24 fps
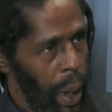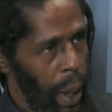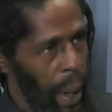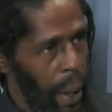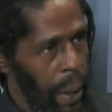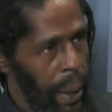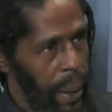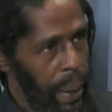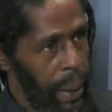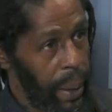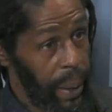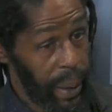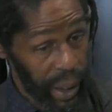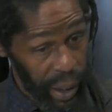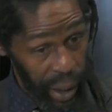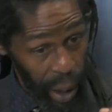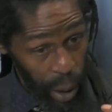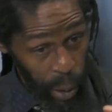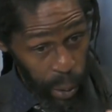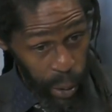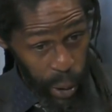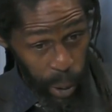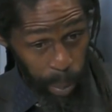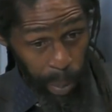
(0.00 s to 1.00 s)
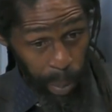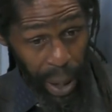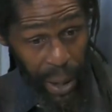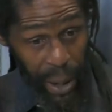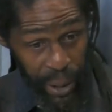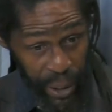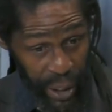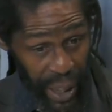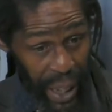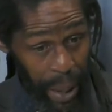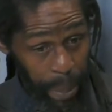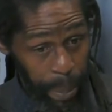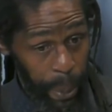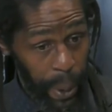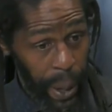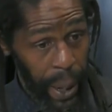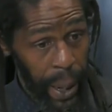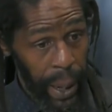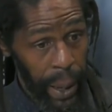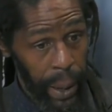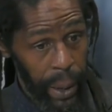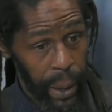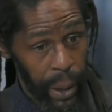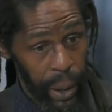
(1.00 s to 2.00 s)
and to go to my
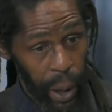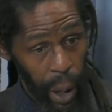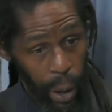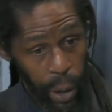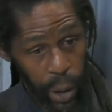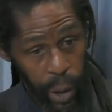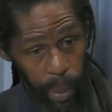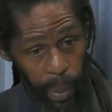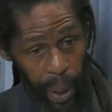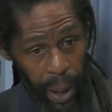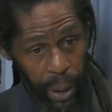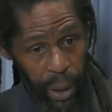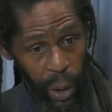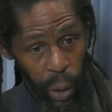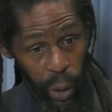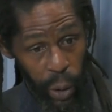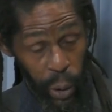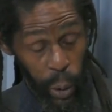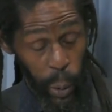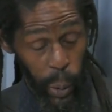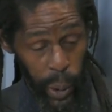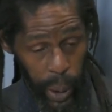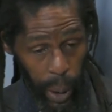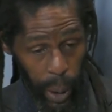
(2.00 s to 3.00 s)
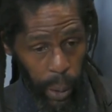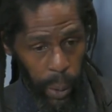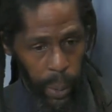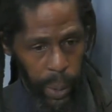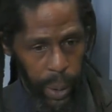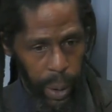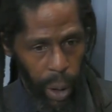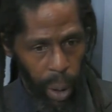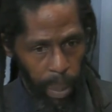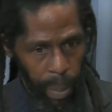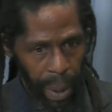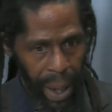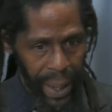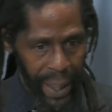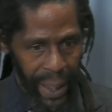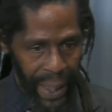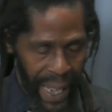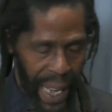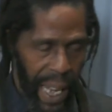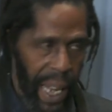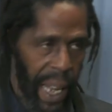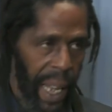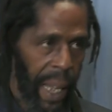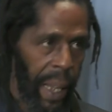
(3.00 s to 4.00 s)
GP, to go to my doctor who's, who's got my
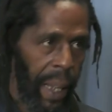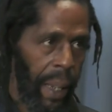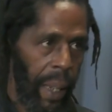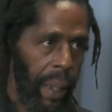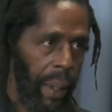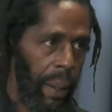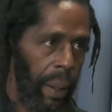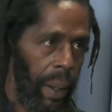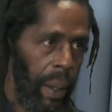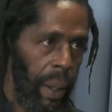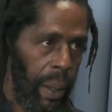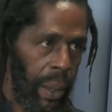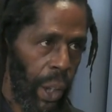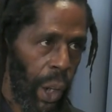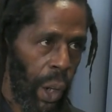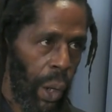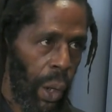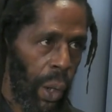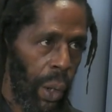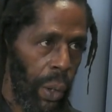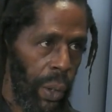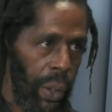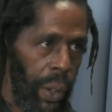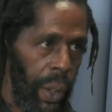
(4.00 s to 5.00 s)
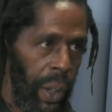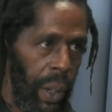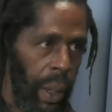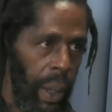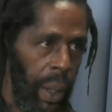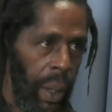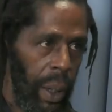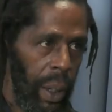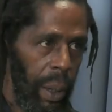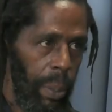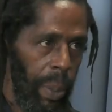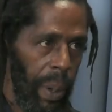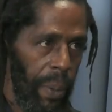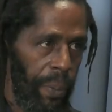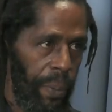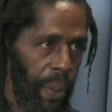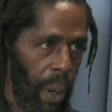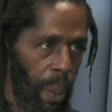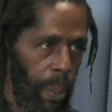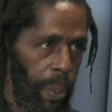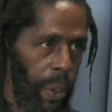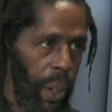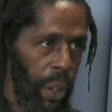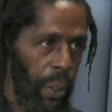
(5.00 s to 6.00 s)
care at heart, to be
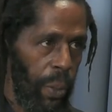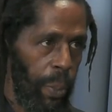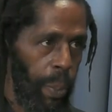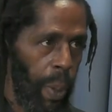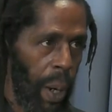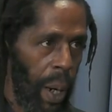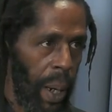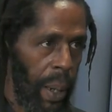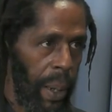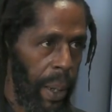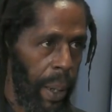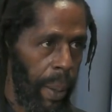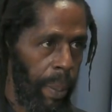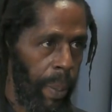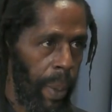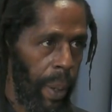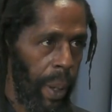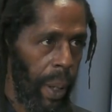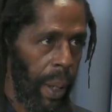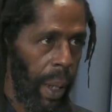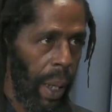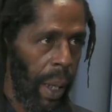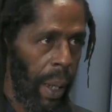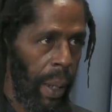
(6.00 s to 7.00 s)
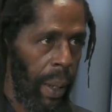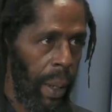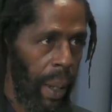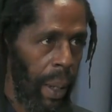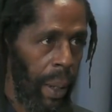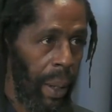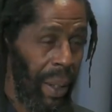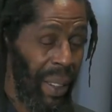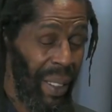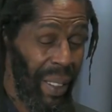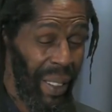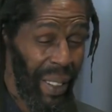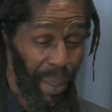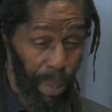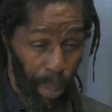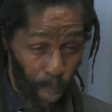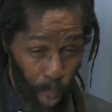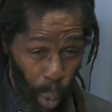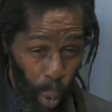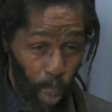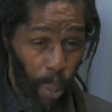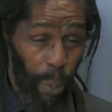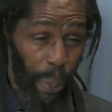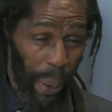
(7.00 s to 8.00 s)
fobbed off by them, and and there's
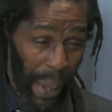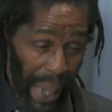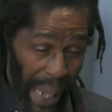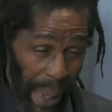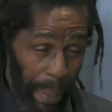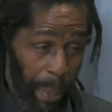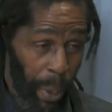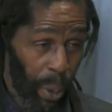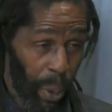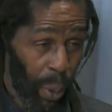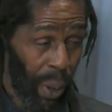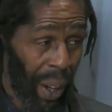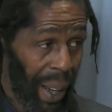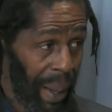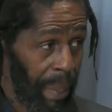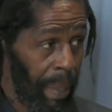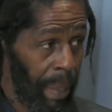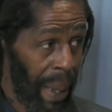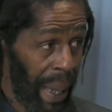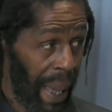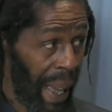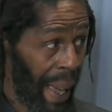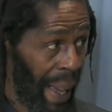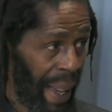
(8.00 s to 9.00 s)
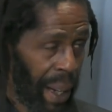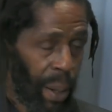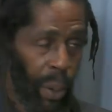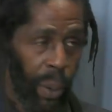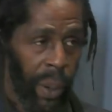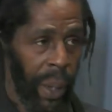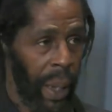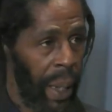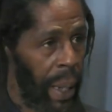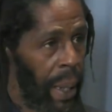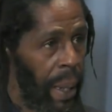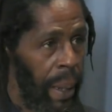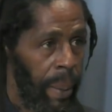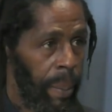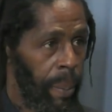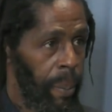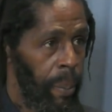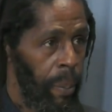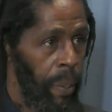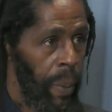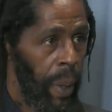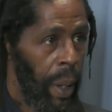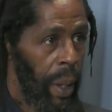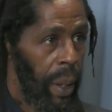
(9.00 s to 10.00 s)
more people like me out there
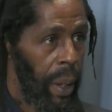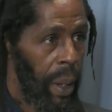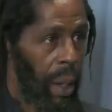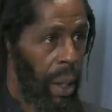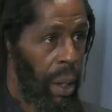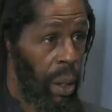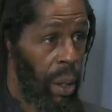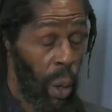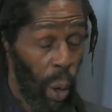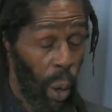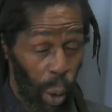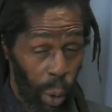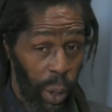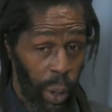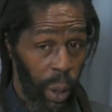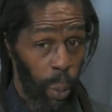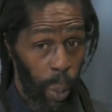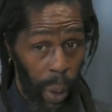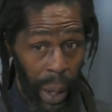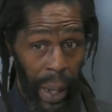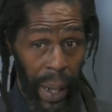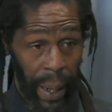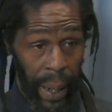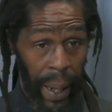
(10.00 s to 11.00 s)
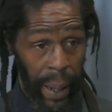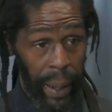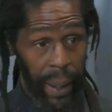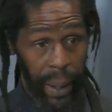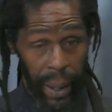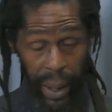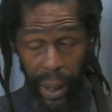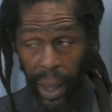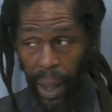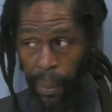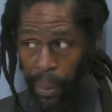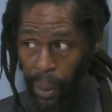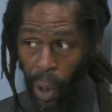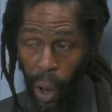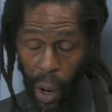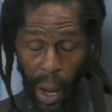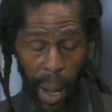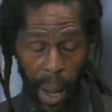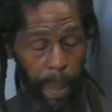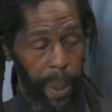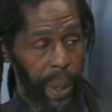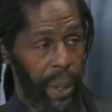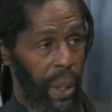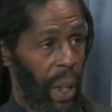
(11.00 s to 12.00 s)
that are unaware that they've got
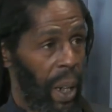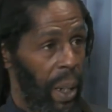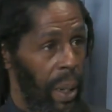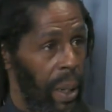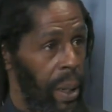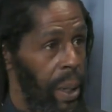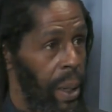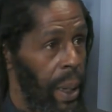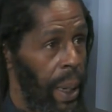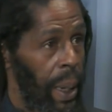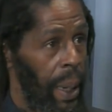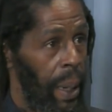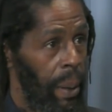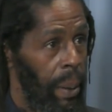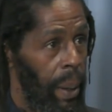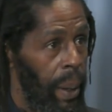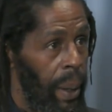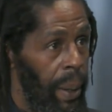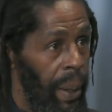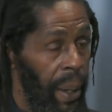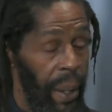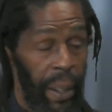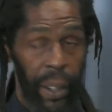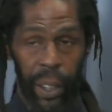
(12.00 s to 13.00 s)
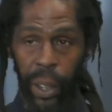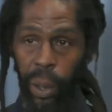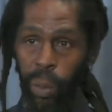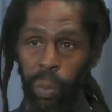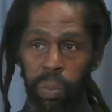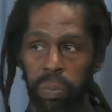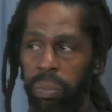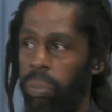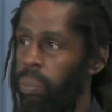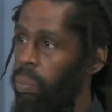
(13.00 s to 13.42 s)
hepatitis C and they're just